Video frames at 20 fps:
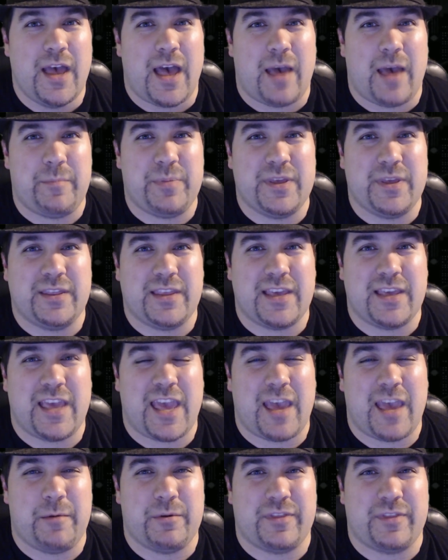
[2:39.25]
I beat the
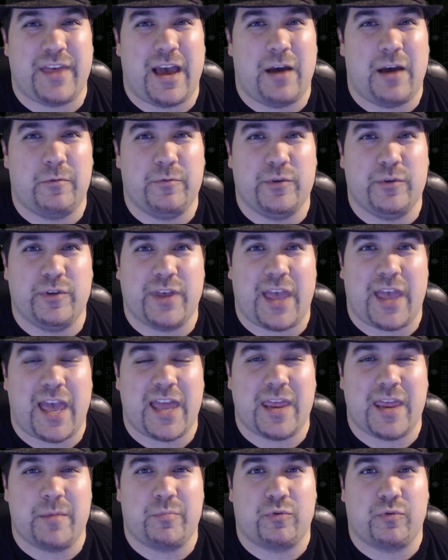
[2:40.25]
game without really
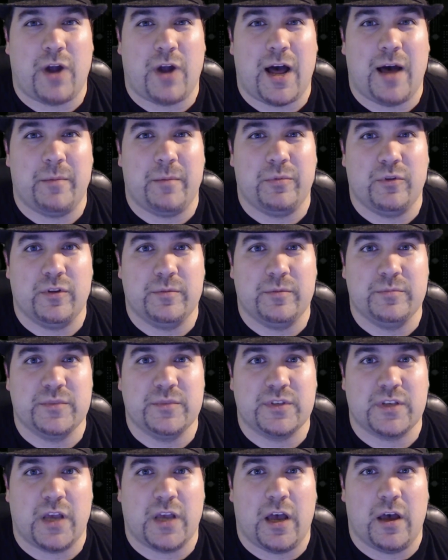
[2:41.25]
any problems.